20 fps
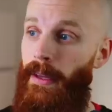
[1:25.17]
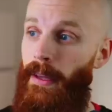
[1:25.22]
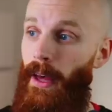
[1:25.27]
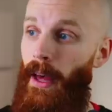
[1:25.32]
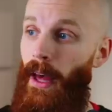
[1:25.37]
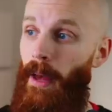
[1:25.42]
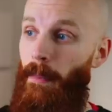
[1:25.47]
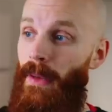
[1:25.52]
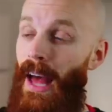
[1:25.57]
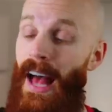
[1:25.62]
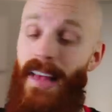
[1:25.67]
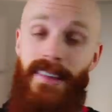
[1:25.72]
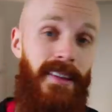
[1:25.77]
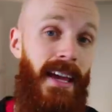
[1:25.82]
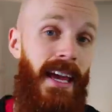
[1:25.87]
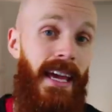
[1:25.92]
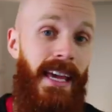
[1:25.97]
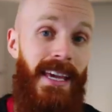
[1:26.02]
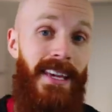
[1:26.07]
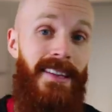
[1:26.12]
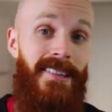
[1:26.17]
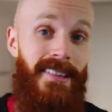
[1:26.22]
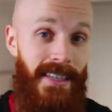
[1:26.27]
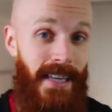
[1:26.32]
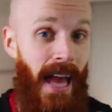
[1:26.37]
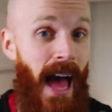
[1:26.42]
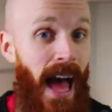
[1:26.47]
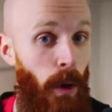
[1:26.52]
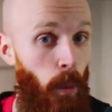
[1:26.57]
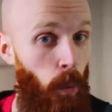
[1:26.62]
Not saying he's
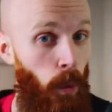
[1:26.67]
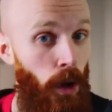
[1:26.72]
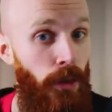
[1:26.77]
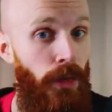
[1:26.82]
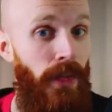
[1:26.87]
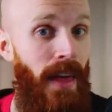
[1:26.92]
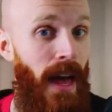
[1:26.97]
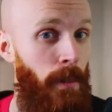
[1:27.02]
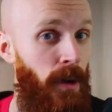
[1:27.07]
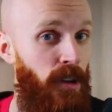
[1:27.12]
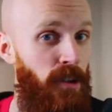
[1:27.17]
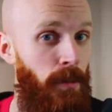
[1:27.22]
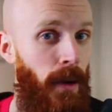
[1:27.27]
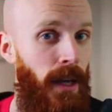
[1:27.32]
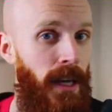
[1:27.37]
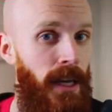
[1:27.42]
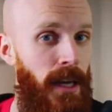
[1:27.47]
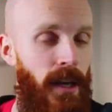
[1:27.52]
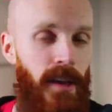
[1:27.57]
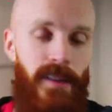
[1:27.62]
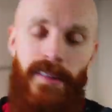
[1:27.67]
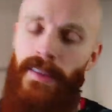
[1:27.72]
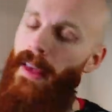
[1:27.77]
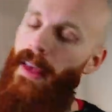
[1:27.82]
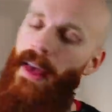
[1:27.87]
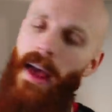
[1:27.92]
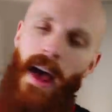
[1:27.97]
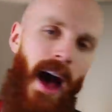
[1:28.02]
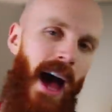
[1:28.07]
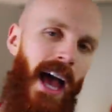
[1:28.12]
not worth that much money, because
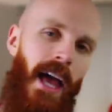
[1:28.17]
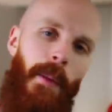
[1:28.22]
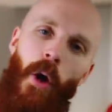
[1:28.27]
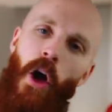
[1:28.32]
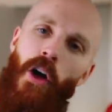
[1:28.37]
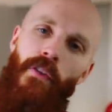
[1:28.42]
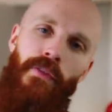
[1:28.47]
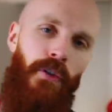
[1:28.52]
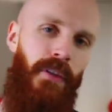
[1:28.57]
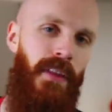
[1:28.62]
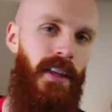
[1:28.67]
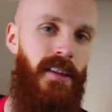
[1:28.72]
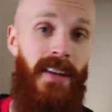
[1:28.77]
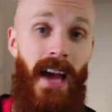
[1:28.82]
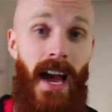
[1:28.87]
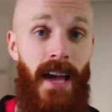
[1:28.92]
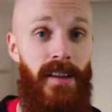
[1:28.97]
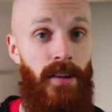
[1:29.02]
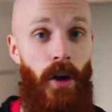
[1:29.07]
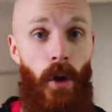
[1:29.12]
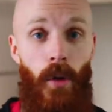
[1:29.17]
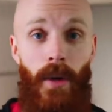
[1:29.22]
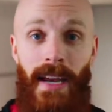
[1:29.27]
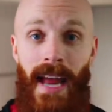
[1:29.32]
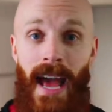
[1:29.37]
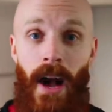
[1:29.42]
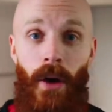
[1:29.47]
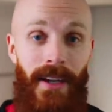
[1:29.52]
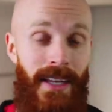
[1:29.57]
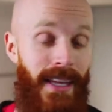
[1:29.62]
I am all for these guys going
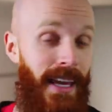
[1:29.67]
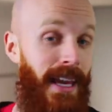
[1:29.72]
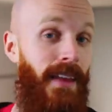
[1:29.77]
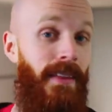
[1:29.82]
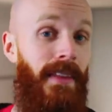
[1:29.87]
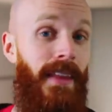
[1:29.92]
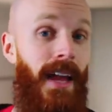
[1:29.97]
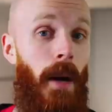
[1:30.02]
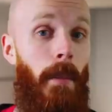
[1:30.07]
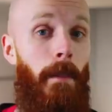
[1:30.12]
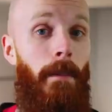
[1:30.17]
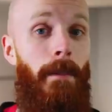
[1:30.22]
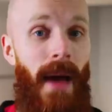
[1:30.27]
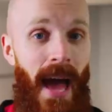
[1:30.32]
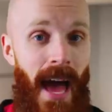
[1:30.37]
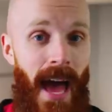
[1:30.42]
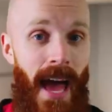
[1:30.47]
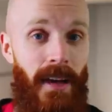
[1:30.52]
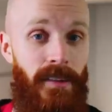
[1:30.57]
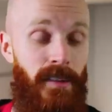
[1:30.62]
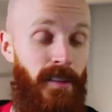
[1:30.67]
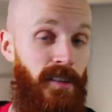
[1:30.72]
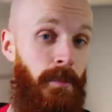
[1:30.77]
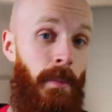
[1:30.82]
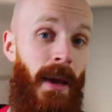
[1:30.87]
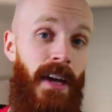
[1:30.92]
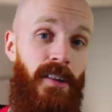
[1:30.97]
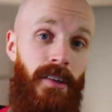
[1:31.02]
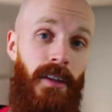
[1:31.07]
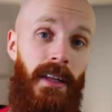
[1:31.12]
out and getting their bags,
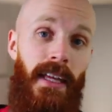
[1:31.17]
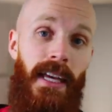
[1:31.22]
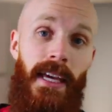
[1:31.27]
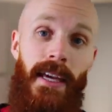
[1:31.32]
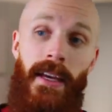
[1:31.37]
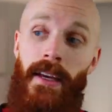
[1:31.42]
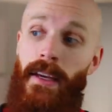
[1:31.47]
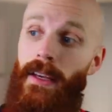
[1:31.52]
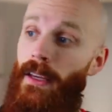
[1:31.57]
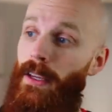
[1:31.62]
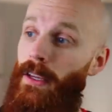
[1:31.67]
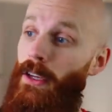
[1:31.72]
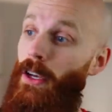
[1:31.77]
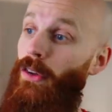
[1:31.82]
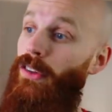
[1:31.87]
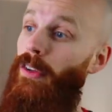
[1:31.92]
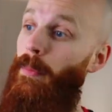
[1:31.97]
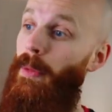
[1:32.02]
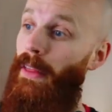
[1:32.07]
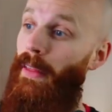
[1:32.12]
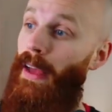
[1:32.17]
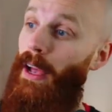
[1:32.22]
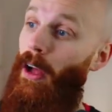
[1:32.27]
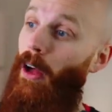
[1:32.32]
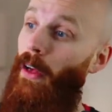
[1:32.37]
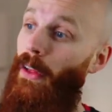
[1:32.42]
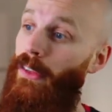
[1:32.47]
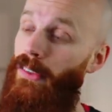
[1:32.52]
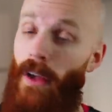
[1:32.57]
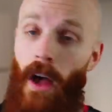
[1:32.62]
especially, you know, somebody like
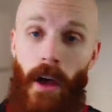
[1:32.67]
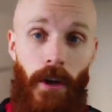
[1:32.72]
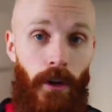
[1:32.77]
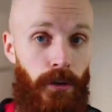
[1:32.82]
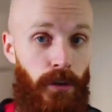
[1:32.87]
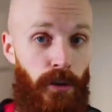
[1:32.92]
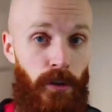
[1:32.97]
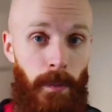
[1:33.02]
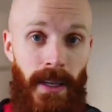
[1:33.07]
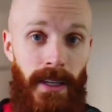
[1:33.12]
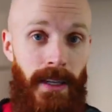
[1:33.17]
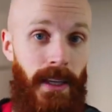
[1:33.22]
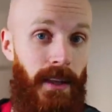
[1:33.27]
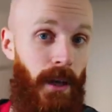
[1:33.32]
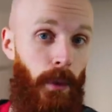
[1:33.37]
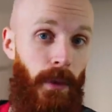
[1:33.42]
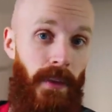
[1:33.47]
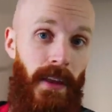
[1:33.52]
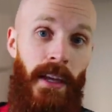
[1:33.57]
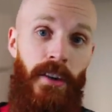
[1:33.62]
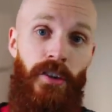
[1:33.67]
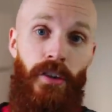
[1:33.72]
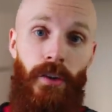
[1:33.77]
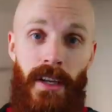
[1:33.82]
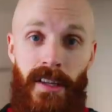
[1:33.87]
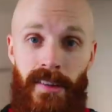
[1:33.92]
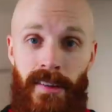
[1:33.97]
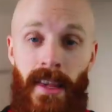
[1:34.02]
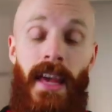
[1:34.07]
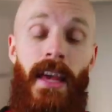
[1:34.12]
Khalen Saunders, who's been dealing with
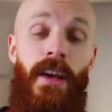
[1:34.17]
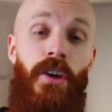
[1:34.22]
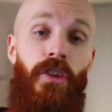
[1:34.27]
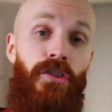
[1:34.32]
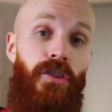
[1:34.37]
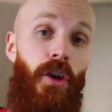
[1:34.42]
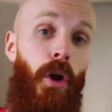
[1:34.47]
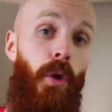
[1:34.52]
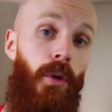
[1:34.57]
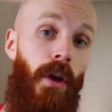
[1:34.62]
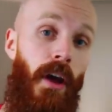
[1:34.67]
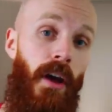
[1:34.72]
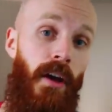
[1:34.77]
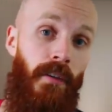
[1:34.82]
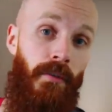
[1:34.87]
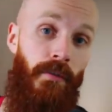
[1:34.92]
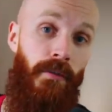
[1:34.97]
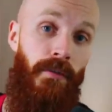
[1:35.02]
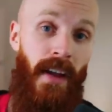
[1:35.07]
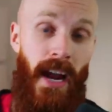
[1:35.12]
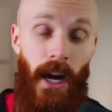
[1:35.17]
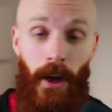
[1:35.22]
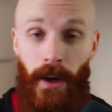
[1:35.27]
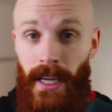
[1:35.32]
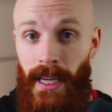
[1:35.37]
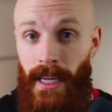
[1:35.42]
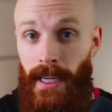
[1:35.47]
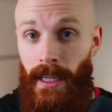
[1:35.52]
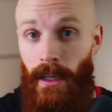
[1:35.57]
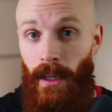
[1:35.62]
injuries, showed
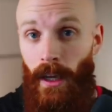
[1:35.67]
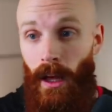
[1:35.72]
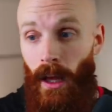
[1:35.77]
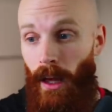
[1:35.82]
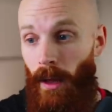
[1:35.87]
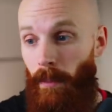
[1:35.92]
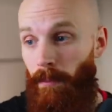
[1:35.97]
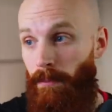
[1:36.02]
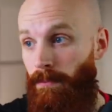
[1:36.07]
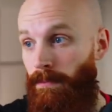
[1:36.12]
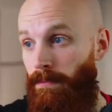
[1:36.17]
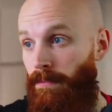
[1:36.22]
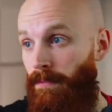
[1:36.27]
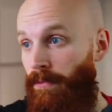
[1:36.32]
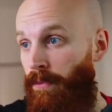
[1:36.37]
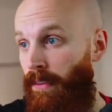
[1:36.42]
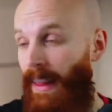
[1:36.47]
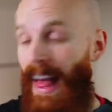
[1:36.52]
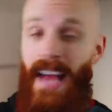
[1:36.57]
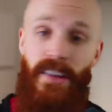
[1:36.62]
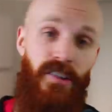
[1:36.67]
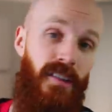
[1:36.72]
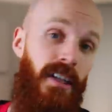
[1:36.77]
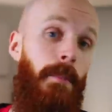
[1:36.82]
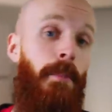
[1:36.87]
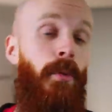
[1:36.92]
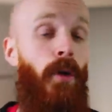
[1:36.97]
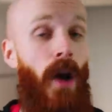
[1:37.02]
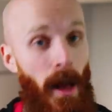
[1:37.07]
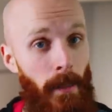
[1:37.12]
very
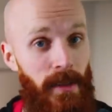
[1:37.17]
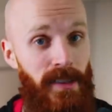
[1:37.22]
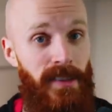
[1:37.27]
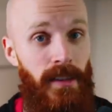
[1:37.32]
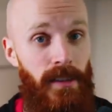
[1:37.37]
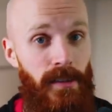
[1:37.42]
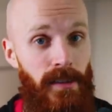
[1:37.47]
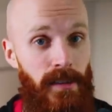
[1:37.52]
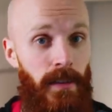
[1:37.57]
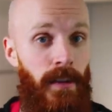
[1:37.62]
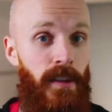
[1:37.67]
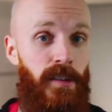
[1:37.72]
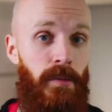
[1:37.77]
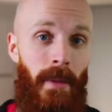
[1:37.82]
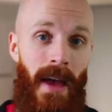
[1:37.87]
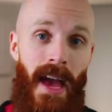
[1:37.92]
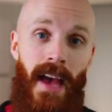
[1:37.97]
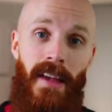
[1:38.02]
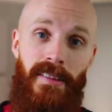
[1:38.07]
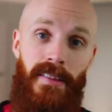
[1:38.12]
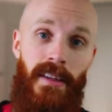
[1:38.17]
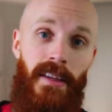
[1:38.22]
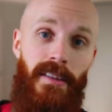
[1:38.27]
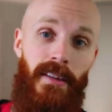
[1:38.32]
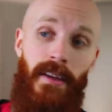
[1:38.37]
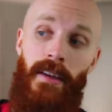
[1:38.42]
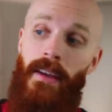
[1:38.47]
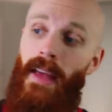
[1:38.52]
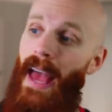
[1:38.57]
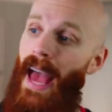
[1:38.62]
flashy promises this past
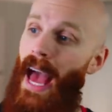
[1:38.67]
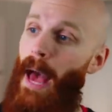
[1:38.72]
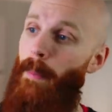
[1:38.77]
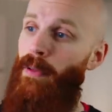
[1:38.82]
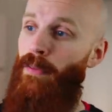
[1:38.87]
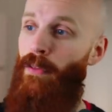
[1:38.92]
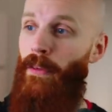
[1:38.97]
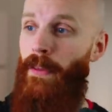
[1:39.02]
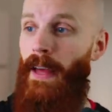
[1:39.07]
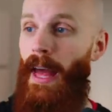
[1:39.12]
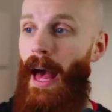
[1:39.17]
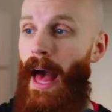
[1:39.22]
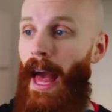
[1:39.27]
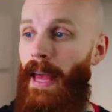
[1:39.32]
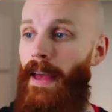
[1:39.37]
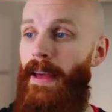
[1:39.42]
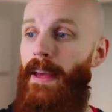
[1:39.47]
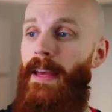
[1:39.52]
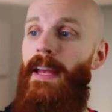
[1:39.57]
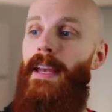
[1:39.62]
season. Happy for the guy.